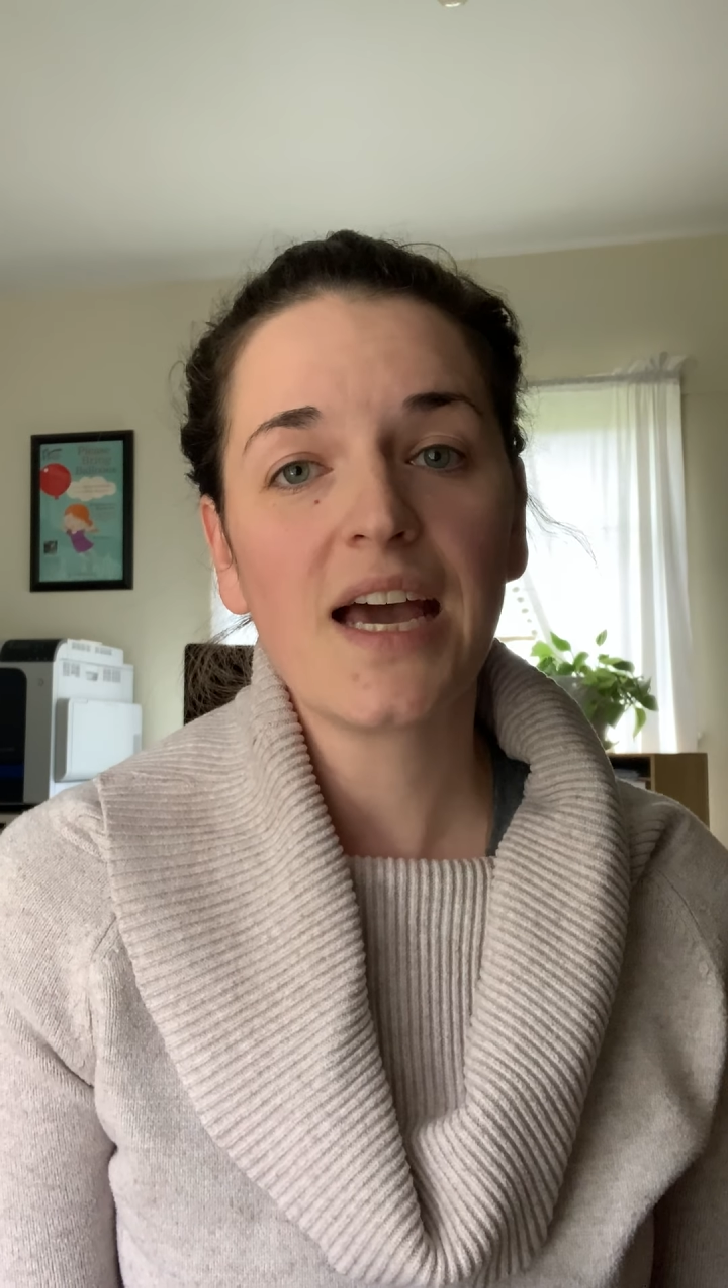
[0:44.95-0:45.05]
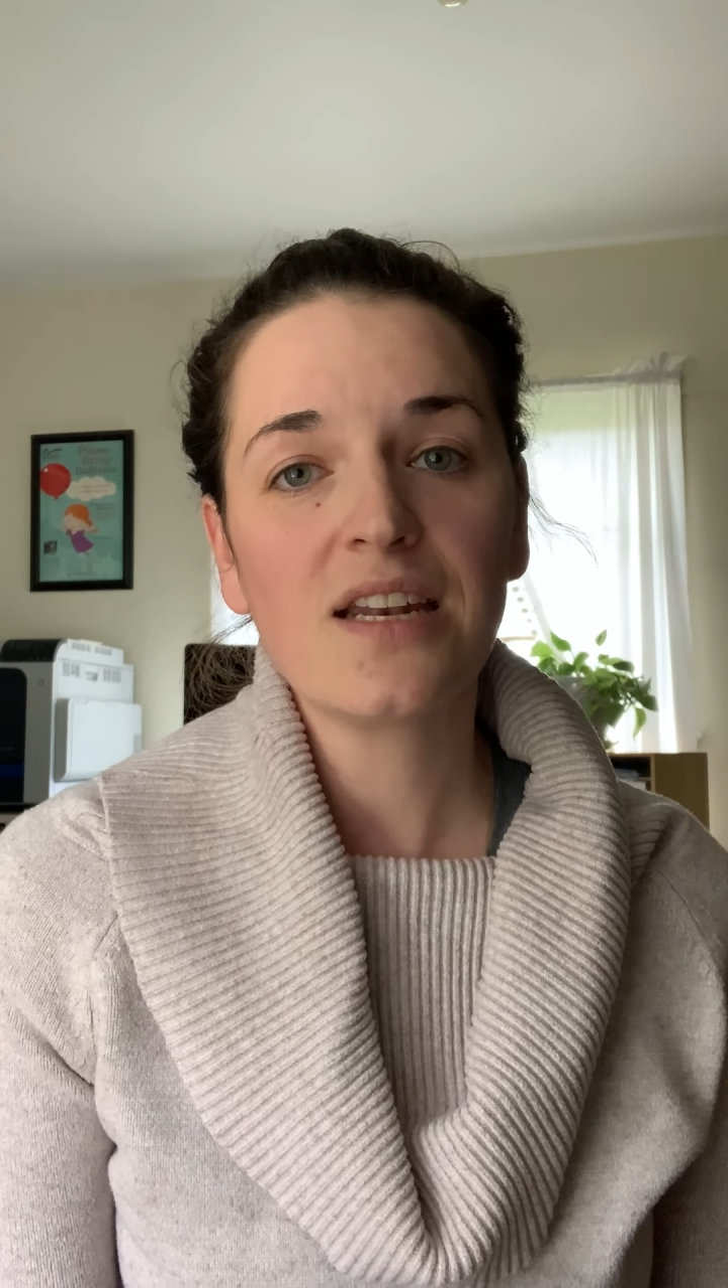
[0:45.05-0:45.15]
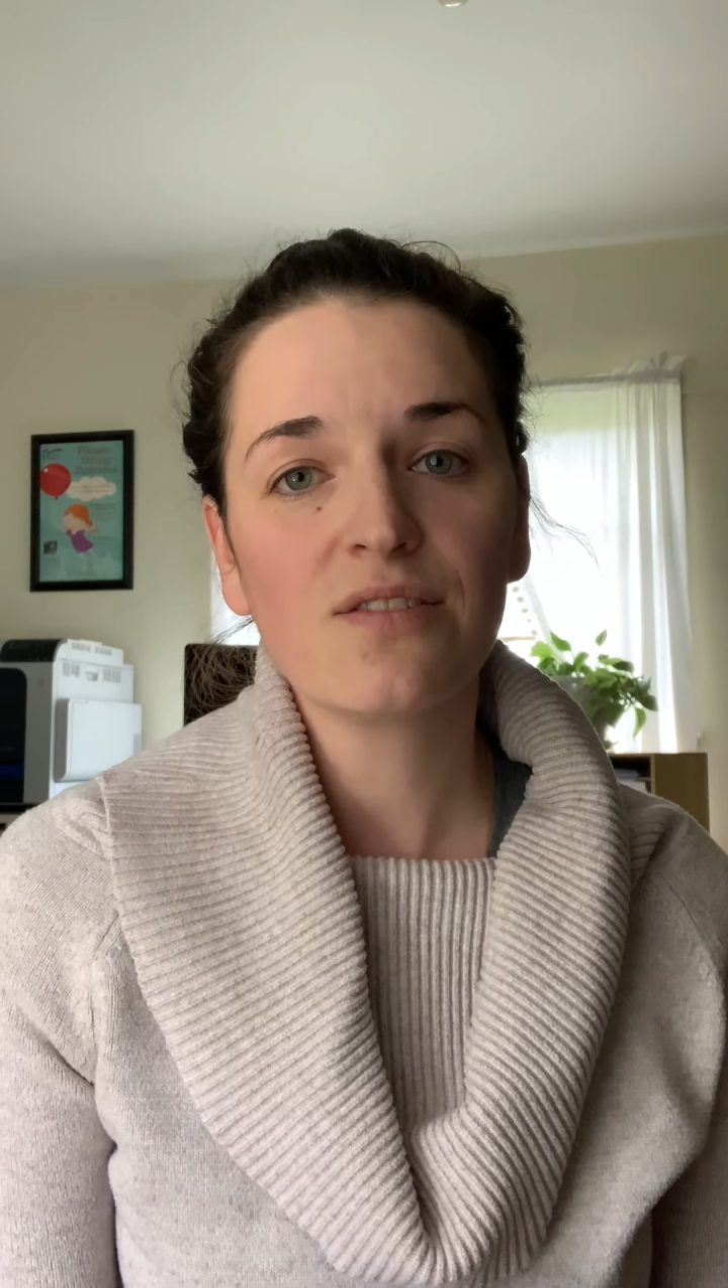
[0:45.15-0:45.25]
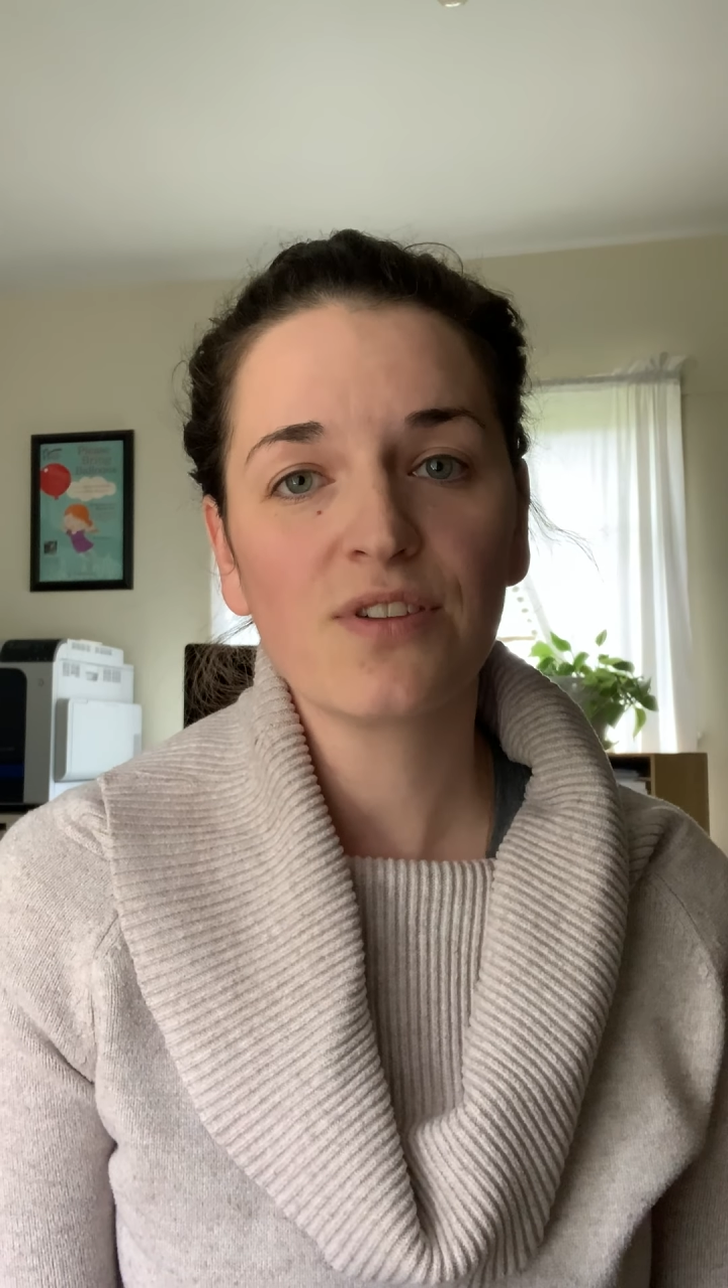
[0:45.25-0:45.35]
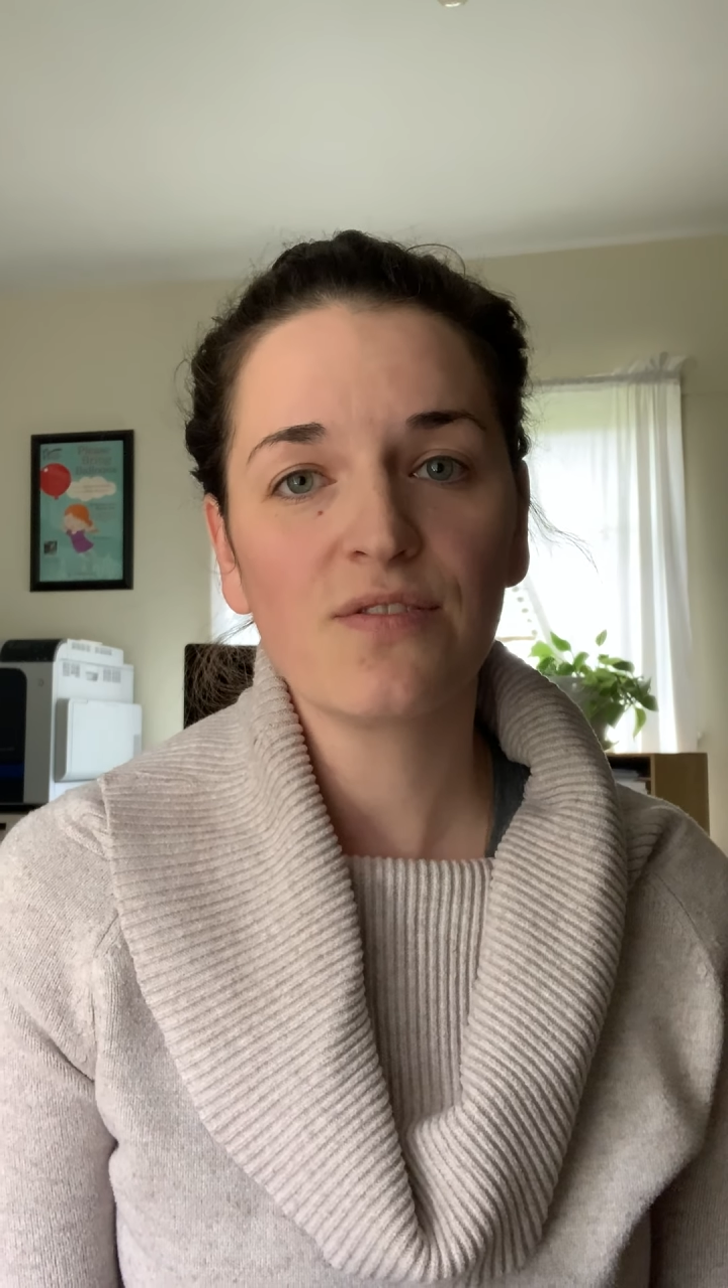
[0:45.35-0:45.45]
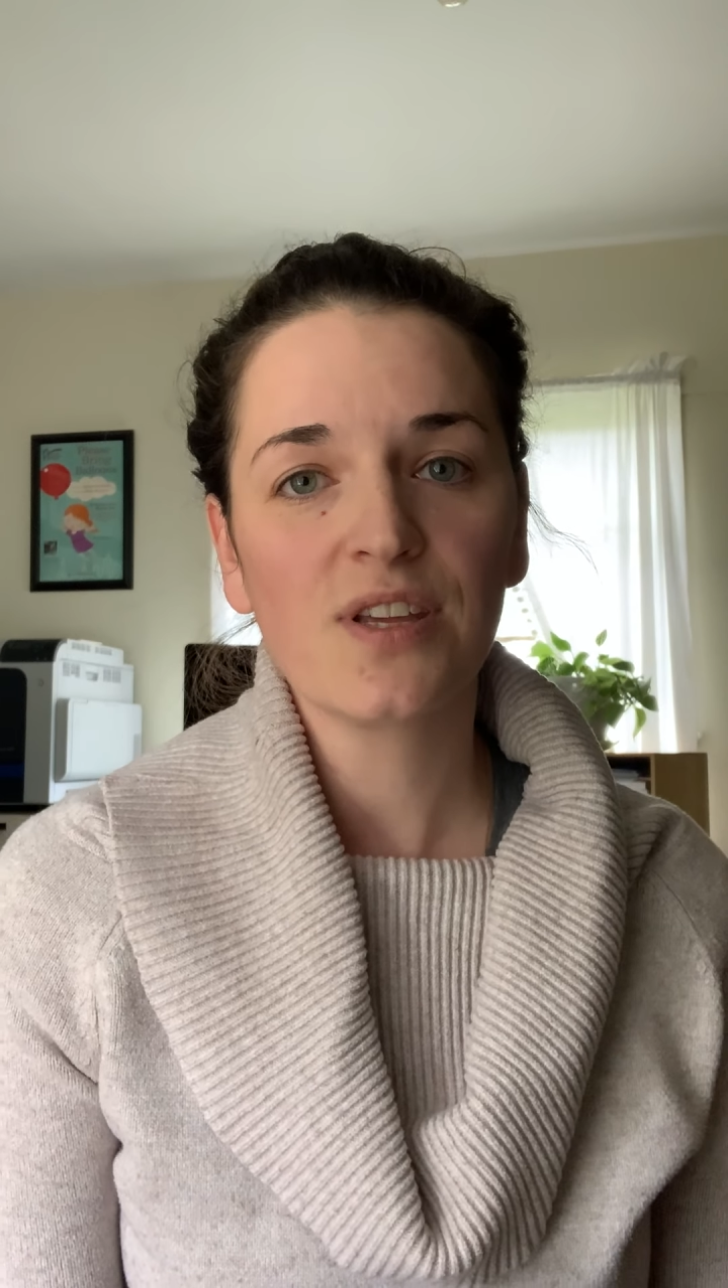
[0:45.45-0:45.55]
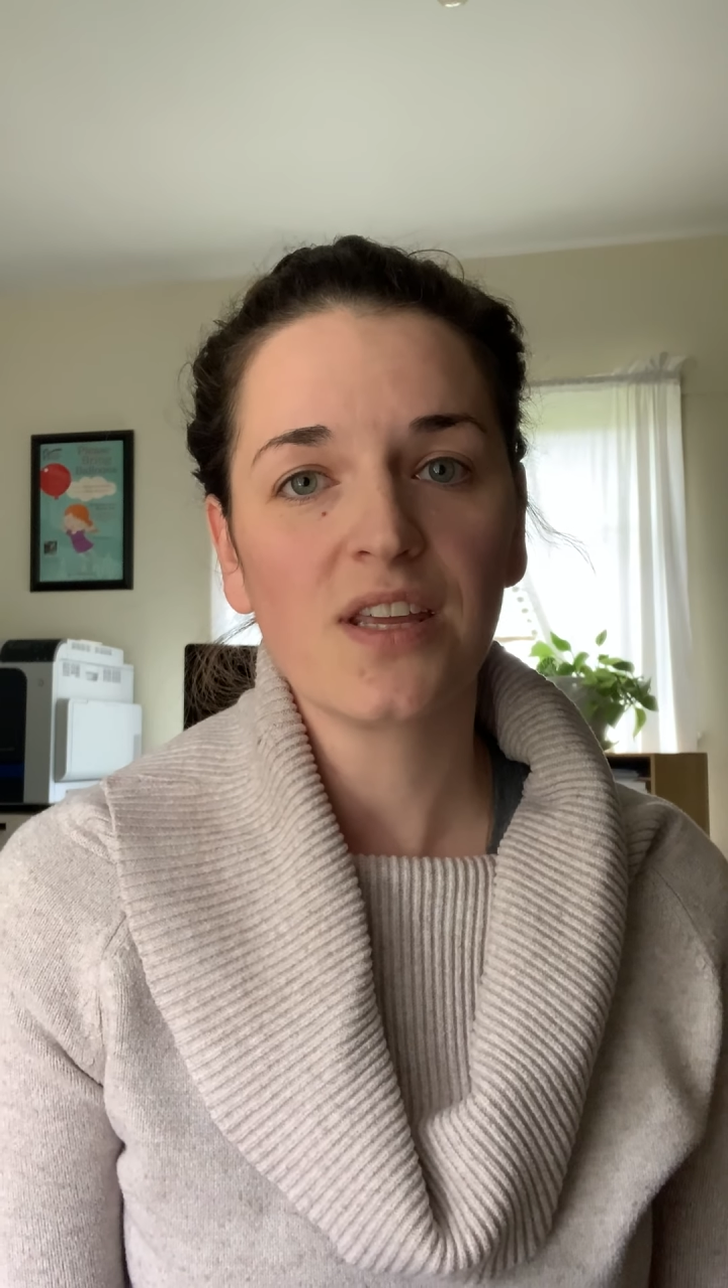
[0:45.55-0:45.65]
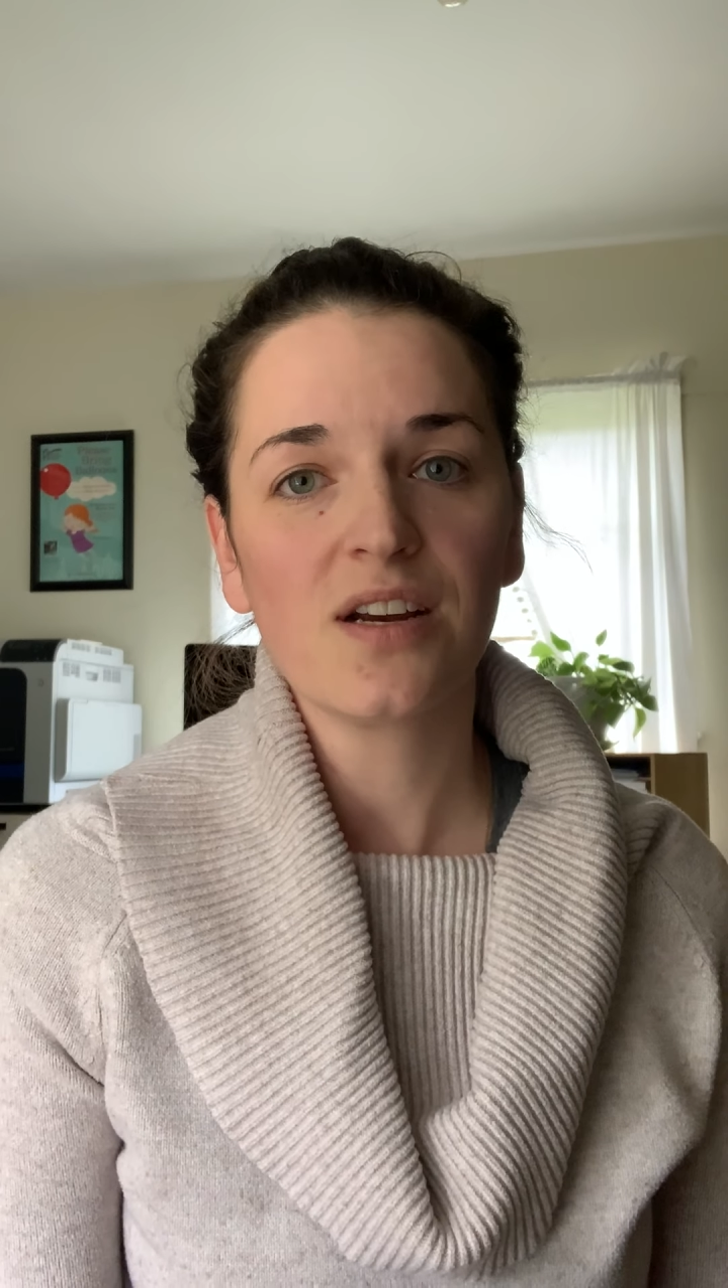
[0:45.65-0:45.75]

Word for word: end of living